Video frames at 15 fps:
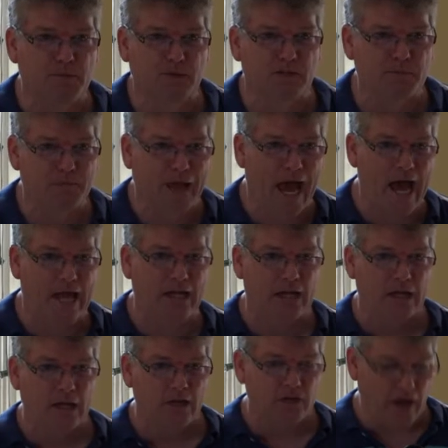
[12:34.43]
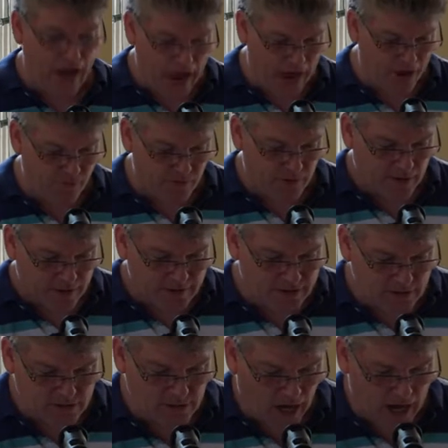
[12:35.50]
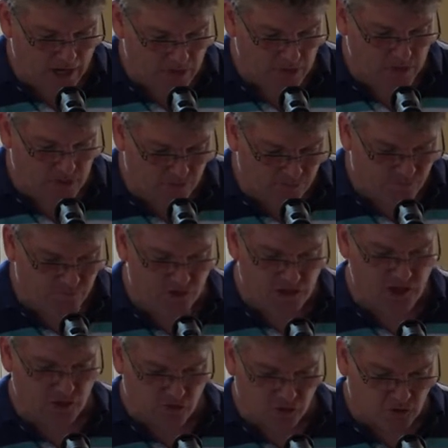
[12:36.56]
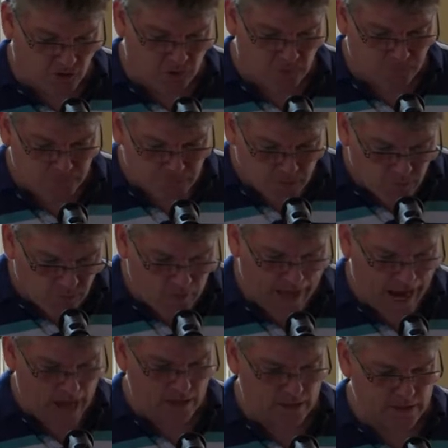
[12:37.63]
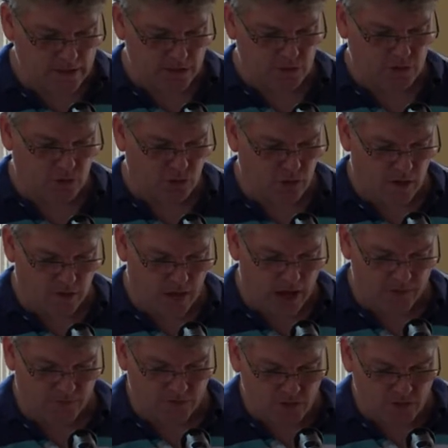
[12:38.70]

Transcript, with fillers: Is it bad to have desires and physical realities to our life?